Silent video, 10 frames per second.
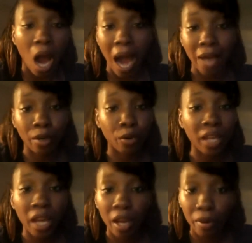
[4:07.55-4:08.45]
I don't
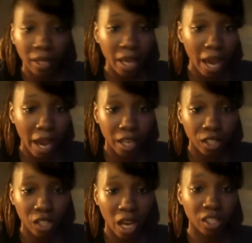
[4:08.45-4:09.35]
carry
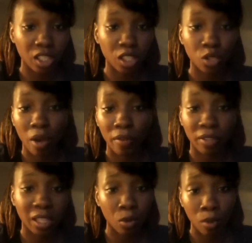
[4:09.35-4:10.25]
cash. I just do
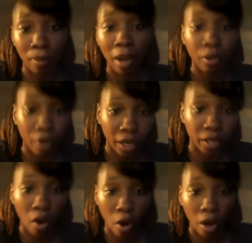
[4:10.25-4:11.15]
everything with my credit
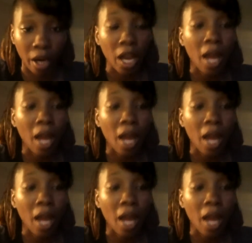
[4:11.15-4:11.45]
card.